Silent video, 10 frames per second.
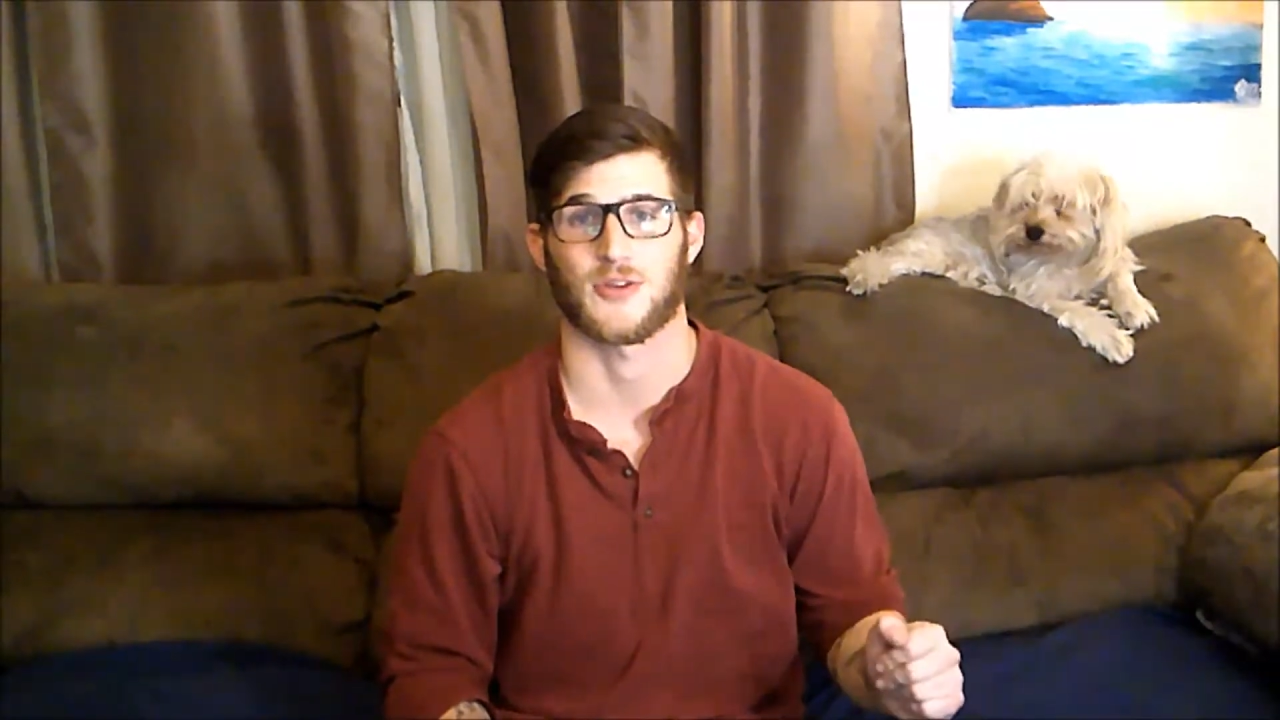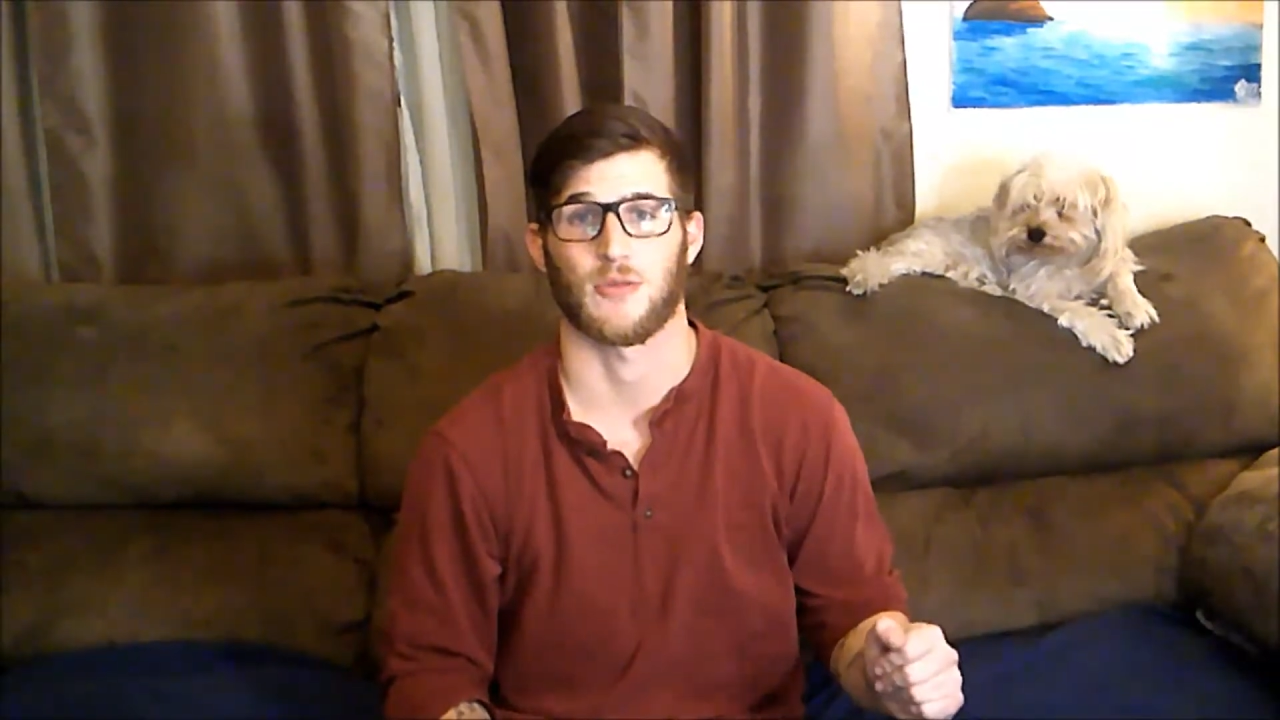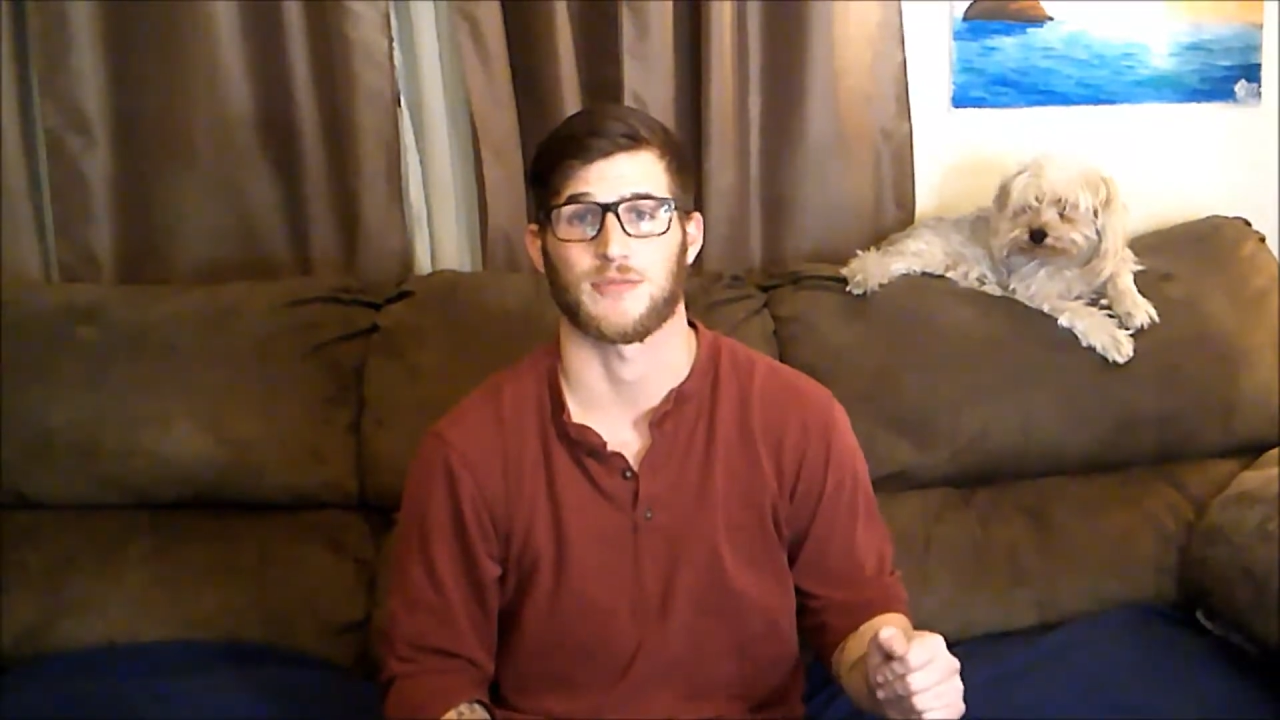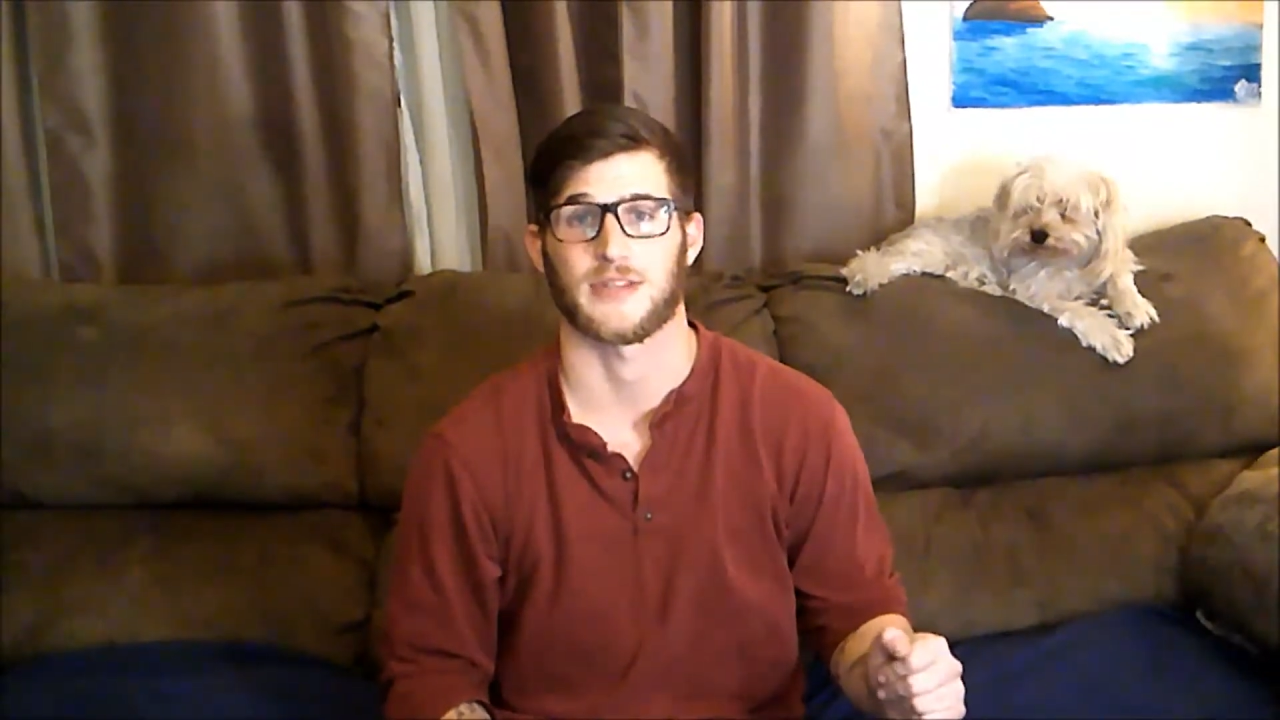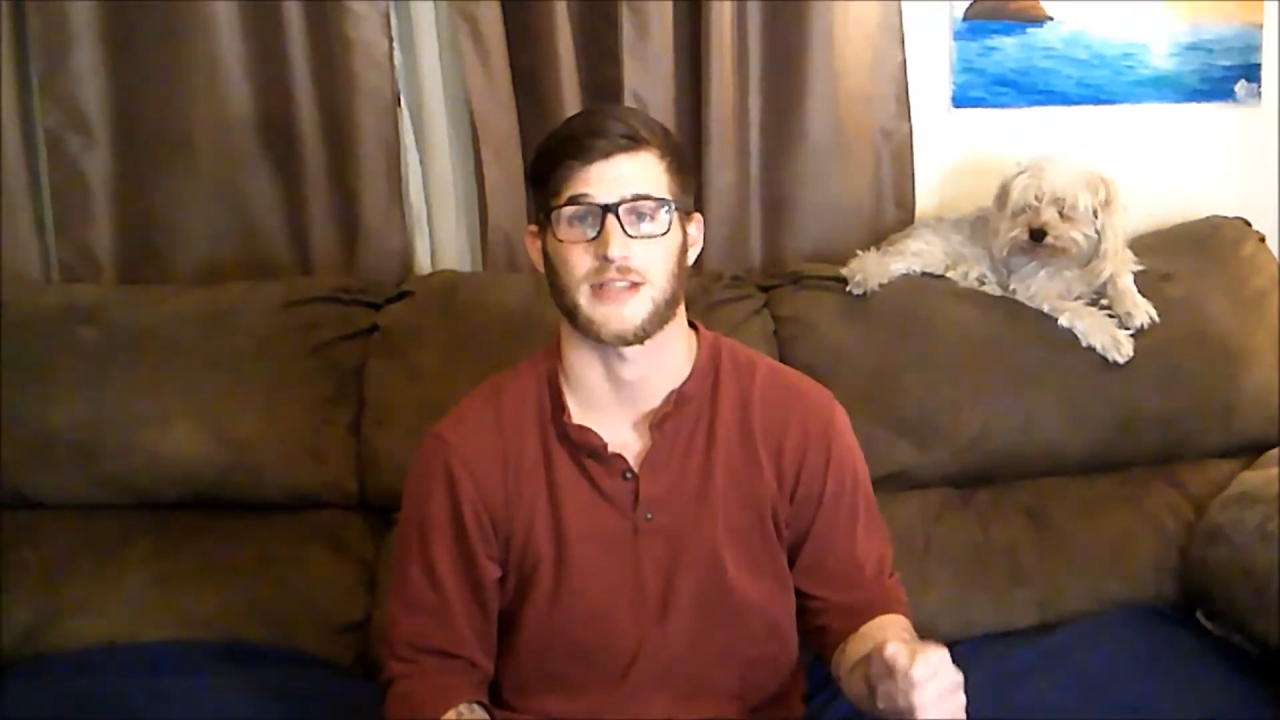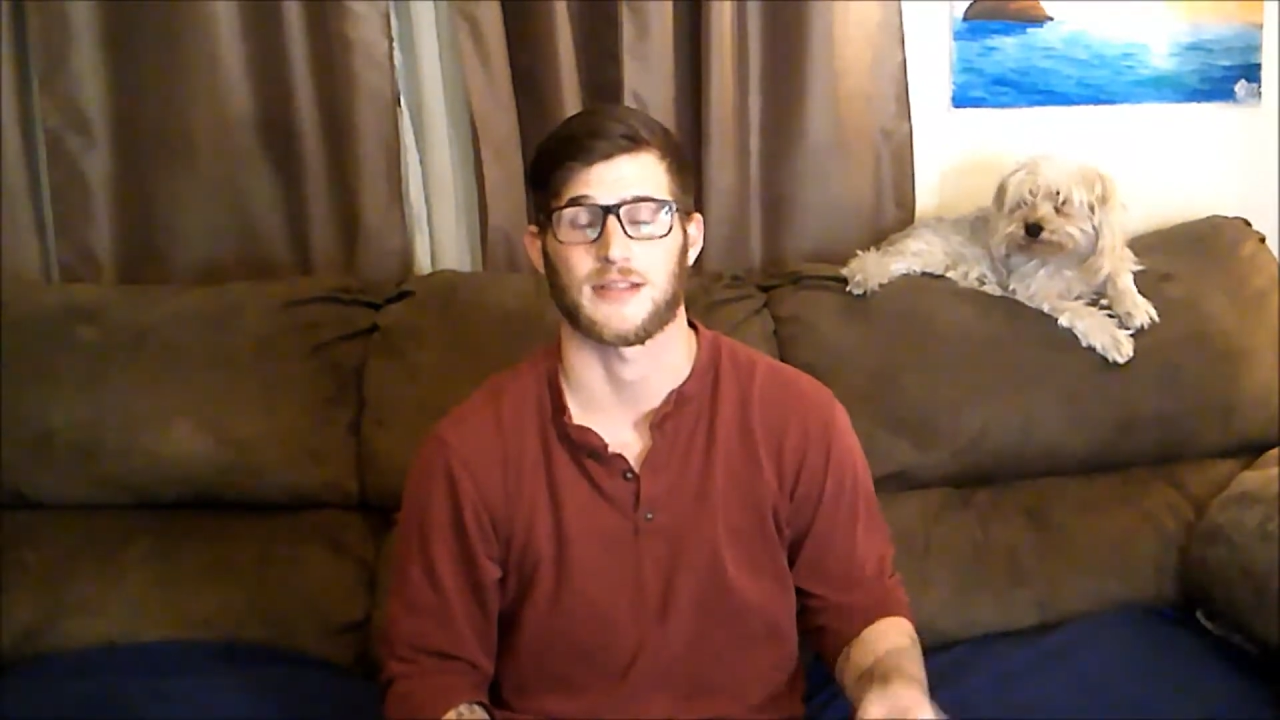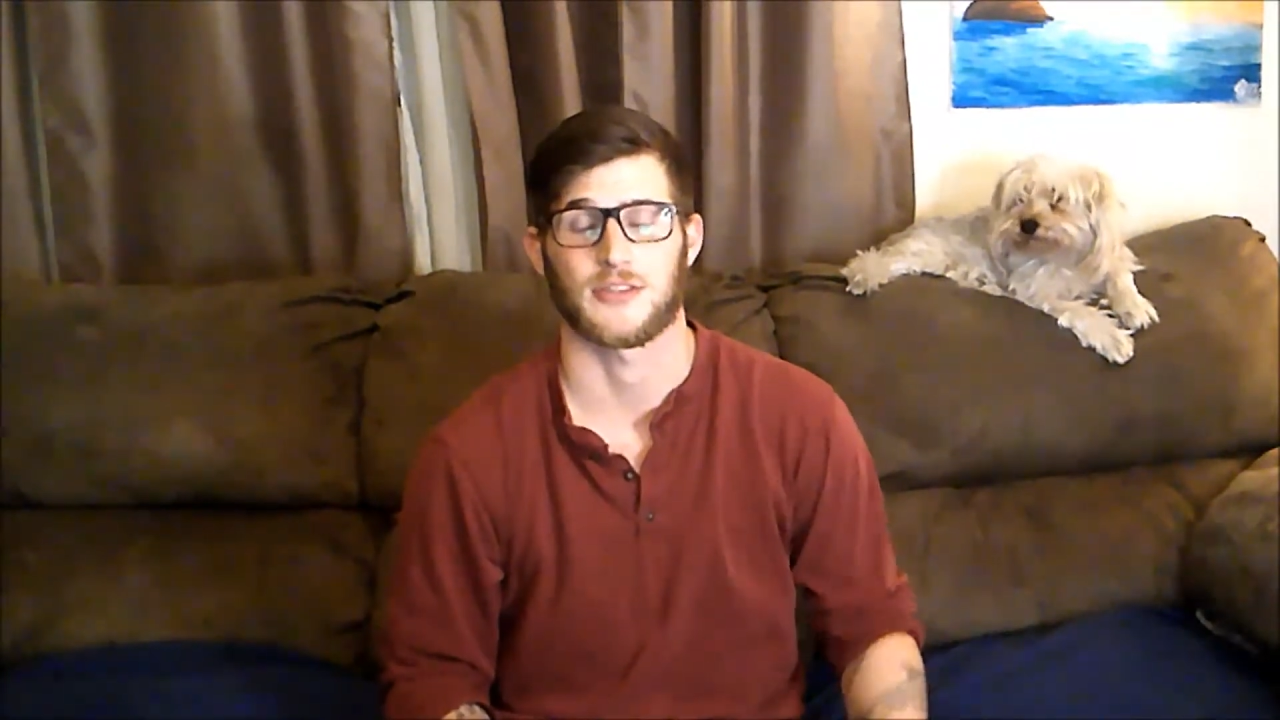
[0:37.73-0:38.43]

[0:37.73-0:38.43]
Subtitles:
hopefully.